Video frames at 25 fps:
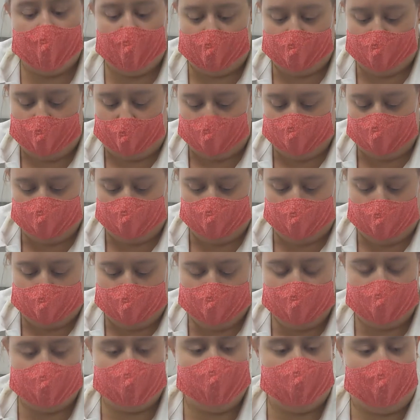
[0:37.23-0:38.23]
that
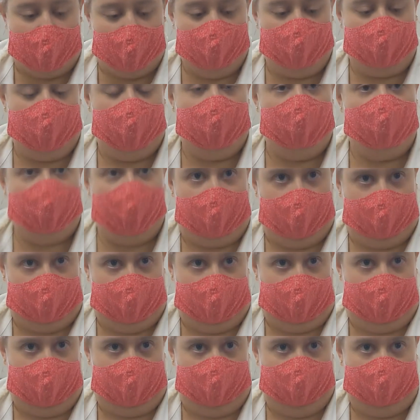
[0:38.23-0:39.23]
break down
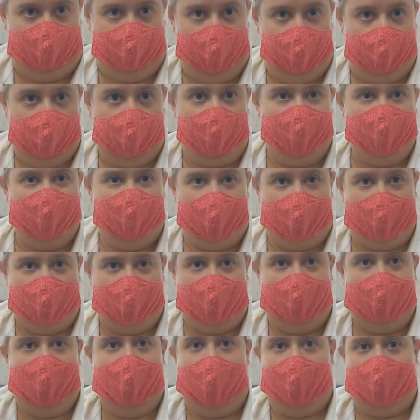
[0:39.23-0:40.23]
gelatin. They're called
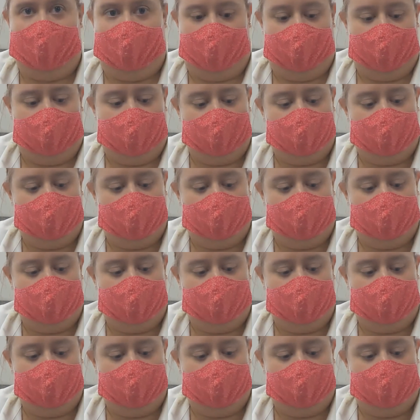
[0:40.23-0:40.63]
gelatinases.